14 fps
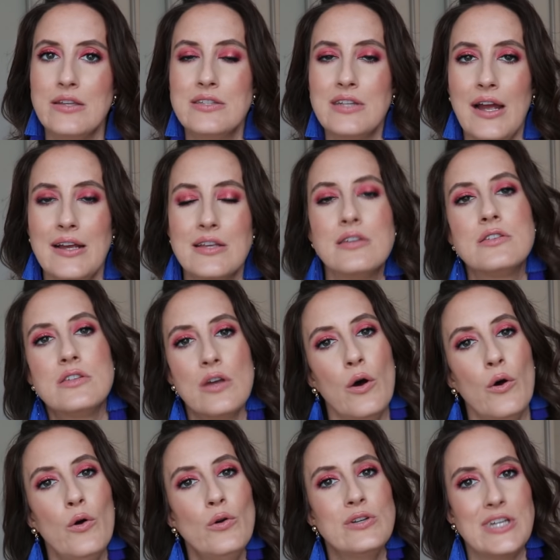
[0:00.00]
This guy is
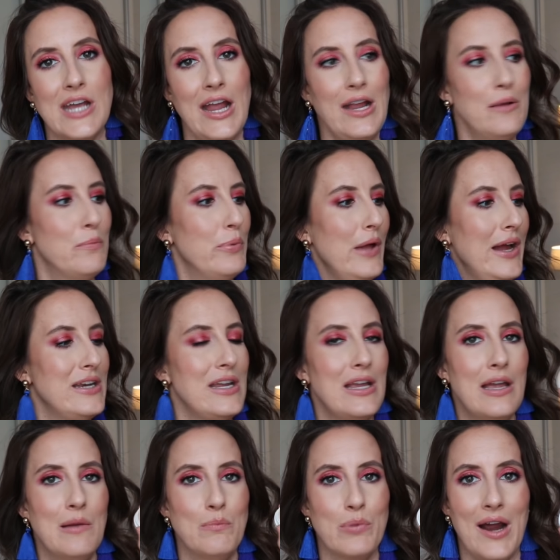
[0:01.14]
so dang
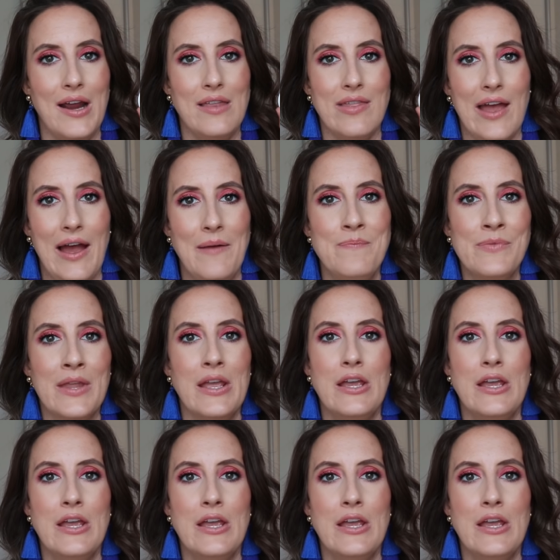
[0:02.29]
blinding and bright that